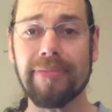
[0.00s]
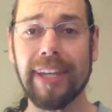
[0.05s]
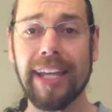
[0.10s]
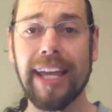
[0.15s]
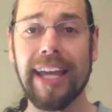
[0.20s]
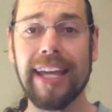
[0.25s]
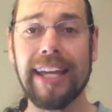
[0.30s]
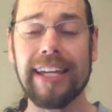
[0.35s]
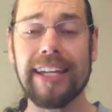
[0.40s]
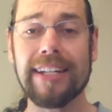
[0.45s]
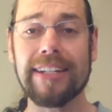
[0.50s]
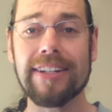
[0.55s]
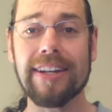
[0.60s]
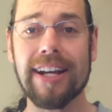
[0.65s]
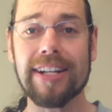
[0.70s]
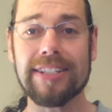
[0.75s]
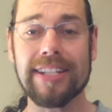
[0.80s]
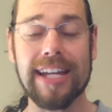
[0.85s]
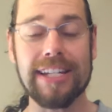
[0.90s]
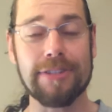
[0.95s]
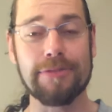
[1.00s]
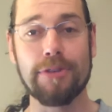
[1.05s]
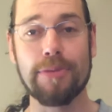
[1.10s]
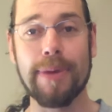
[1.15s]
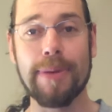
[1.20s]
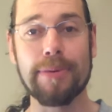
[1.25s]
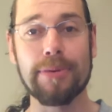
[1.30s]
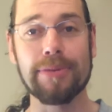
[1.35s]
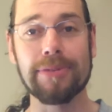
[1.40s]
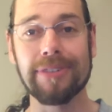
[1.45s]
and I just asked a few
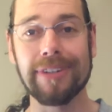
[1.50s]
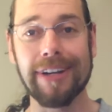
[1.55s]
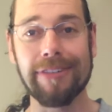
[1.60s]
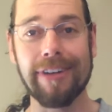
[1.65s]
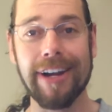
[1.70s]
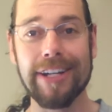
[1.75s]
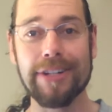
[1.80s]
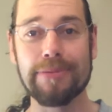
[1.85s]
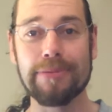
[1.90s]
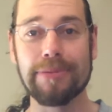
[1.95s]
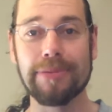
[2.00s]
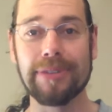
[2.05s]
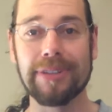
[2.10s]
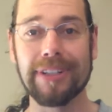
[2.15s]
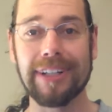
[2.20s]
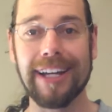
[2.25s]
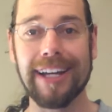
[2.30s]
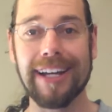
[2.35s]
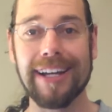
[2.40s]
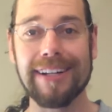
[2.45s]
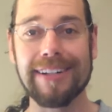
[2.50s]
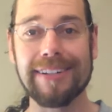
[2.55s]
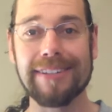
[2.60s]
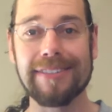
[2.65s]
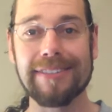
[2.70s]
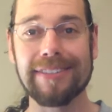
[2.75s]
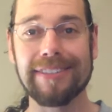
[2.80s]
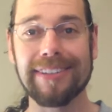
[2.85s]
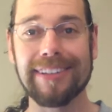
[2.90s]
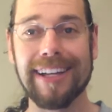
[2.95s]
people at random uh,
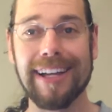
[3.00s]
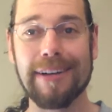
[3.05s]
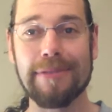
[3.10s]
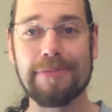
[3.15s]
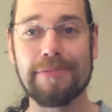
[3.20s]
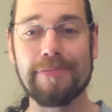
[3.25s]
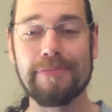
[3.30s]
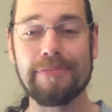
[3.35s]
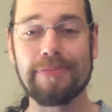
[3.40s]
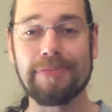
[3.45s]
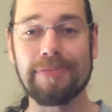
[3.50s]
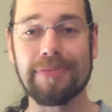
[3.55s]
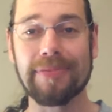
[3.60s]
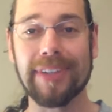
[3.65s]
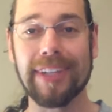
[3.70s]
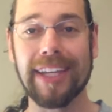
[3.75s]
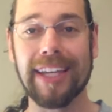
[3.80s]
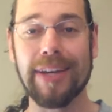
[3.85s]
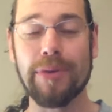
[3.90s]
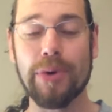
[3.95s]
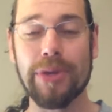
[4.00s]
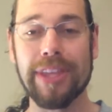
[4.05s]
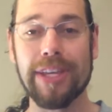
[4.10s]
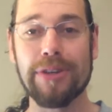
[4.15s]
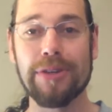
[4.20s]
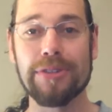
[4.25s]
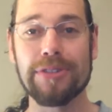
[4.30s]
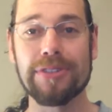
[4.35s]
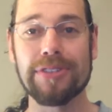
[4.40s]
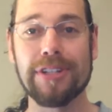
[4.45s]
um, what they
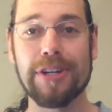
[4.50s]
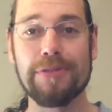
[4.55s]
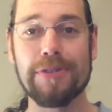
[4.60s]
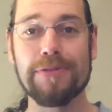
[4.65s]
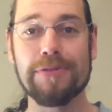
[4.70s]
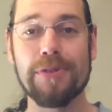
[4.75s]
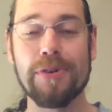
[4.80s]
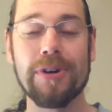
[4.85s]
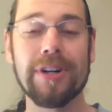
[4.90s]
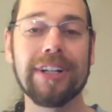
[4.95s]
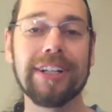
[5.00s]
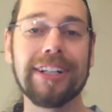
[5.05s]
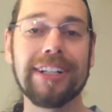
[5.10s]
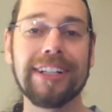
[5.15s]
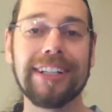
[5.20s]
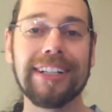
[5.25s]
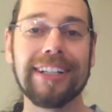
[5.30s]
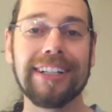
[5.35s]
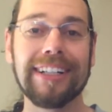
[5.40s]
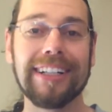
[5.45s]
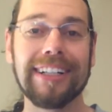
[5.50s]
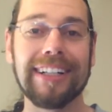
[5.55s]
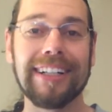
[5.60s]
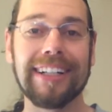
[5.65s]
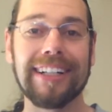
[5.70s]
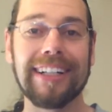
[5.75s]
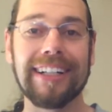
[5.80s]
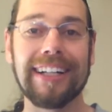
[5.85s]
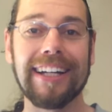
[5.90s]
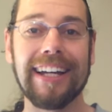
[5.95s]
use Delphi for.
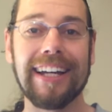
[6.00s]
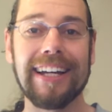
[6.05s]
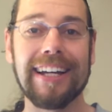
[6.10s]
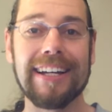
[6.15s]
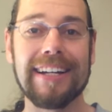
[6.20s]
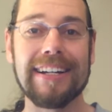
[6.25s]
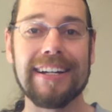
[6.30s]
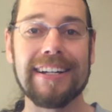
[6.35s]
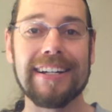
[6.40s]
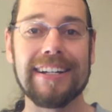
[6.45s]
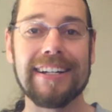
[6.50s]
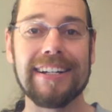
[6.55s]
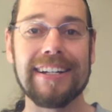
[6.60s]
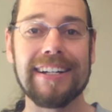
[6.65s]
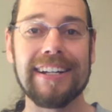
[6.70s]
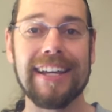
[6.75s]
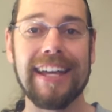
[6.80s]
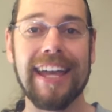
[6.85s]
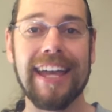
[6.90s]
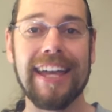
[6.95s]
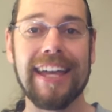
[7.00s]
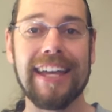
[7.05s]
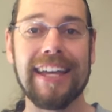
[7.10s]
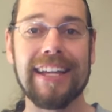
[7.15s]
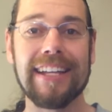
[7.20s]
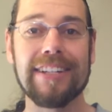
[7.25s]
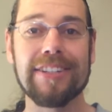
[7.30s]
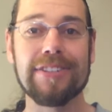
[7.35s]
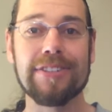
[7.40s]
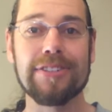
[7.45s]
Uh,
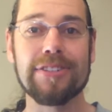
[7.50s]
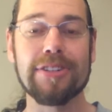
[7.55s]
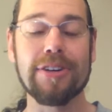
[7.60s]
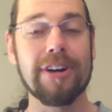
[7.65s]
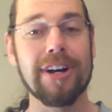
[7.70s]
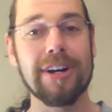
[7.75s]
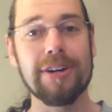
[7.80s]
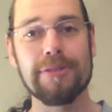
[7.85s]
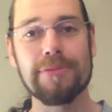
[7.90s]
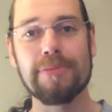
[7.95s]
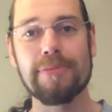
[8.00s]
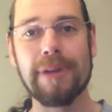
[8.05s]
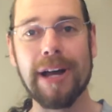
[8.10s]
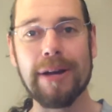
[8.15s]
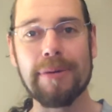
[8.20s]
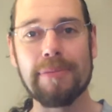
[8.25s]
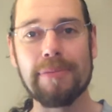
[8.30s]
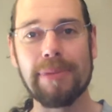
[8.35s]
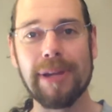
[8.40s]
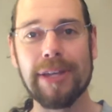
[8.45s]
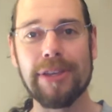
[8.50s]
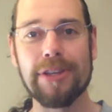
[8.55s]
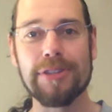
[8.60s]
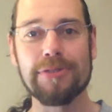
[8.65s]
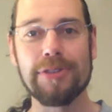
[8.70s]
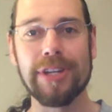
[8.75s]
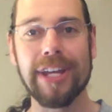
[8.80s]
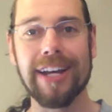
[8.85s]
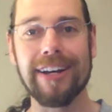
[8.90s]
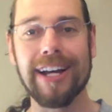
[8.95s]
and so I'll, I'll, play those
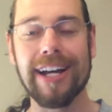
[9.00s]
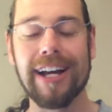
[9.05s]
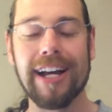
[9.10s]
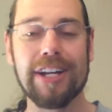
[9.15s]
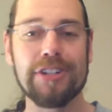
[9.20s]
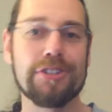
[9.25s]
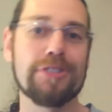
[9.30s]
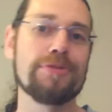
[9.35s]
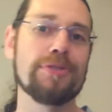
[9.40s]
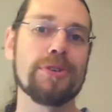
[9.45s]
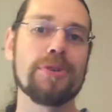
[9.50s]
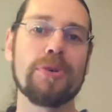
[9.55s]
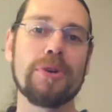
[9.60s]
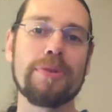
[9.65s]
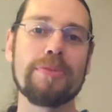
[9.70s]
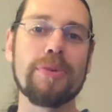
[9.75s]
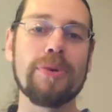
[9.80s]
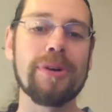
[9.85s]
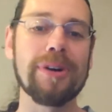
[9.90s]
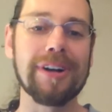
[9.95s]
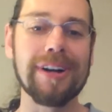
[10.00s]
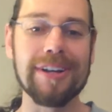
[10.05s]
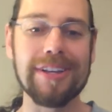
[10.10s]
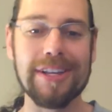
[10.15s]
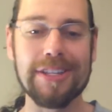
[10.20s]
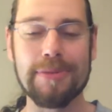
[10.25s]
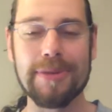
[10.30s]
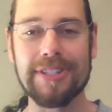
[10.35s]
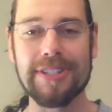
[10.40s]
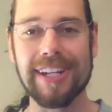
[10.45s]
for you now. I, I, should have recorded more. I,
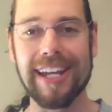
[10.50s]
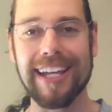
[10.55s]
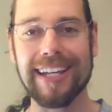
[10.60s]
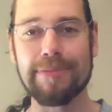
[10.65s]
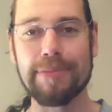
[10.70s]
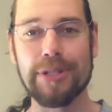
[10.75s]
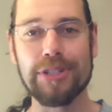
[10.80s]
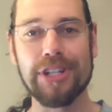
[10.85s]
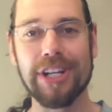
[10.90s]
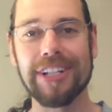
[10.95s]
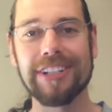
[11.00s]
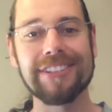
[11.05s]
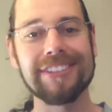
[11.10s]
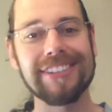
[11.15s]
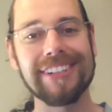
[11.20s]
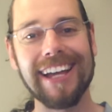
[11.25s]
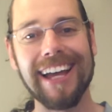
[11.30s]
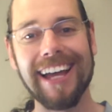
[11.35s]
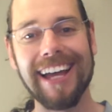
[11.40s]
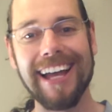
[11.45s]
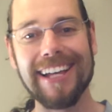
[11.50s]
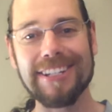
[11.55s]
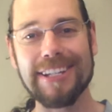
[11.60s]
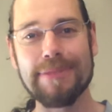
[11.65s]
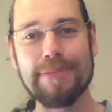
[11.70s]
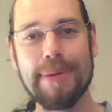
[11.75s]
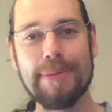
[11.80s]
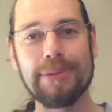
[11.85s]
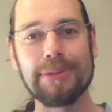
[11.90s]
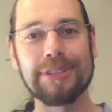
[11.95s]
was a bit slack, but chicken uh,
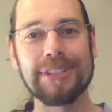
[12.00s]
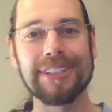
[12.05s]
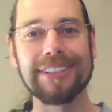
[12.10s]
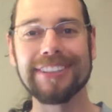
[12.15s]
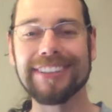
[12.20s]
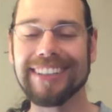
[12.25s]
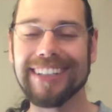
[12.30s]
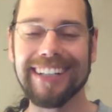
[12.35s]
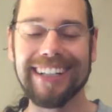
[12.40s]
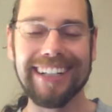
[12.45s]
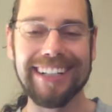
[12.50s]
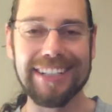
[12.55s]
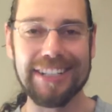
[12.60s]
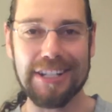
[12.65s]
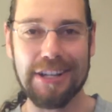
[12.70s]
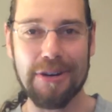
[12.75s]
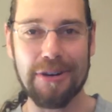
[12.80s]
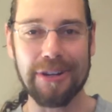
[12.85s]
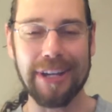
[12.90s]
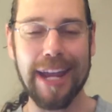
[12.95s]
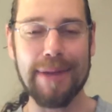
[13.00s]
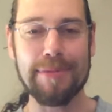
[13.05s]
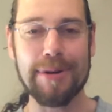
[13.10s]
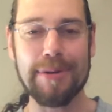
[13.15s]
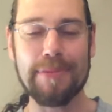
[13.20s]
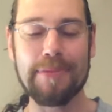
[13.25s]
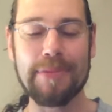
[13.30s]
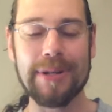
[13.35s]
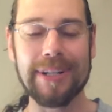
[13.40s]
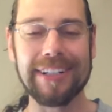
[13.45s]
asking people to, to go on
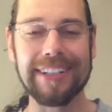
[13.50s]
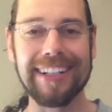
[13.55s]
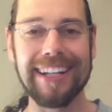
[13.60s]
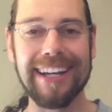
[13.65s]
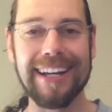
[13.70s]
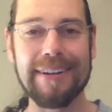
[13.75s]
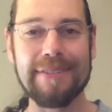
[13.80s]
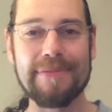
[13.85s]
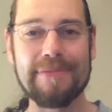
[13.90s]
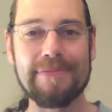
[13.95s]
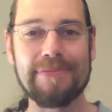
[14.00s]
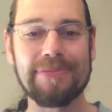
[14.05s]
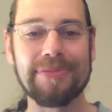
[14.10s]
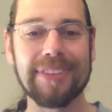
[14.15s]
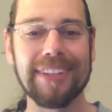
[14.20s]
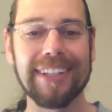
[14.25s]
camera, but um,